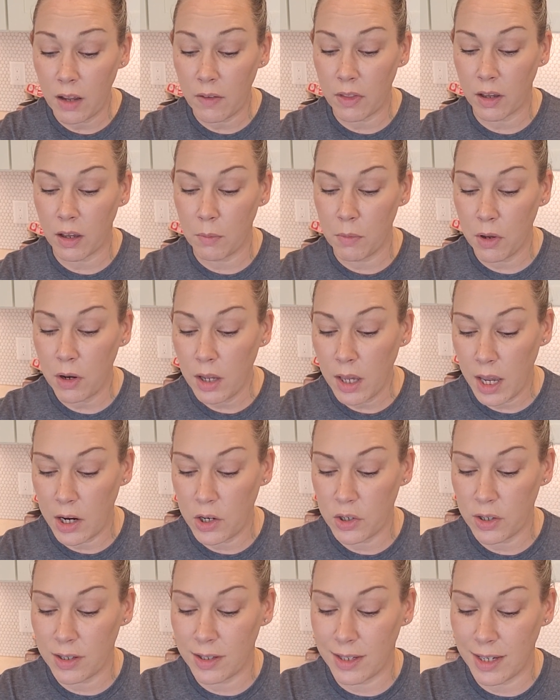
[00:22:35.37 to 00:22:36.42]
of the
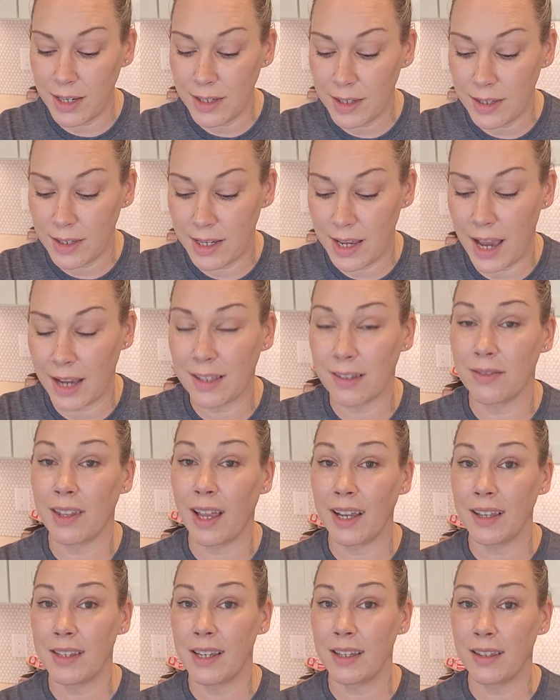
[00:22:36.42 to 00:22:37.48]
Communications Decency Act of
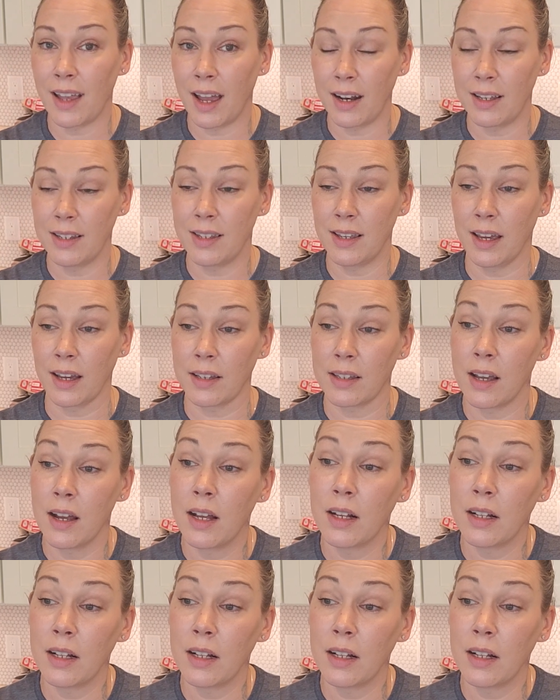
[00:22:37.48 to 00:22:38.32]
1996.